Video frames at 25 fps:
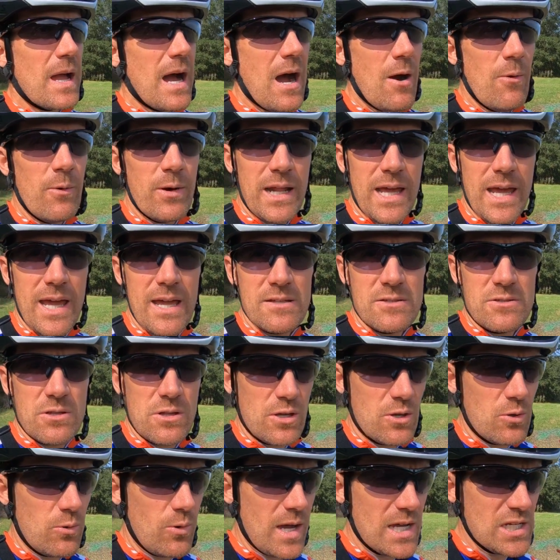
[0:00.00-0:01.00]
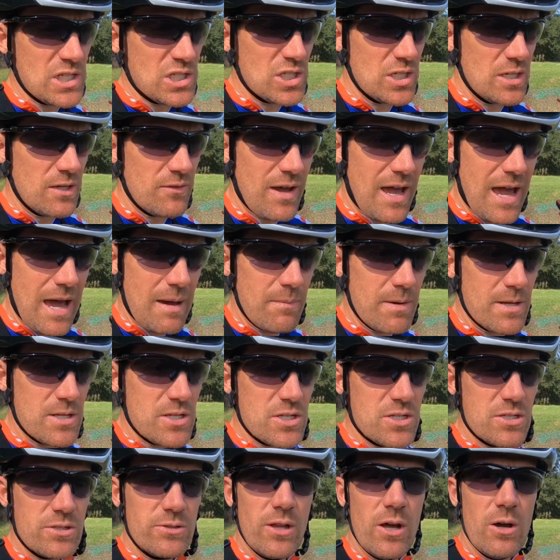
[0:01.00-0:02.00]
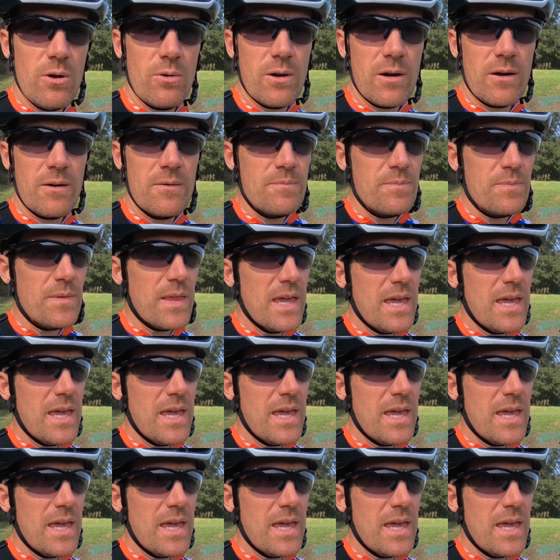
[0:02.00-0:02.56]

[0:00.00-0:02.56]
I want to answer the question of how much slower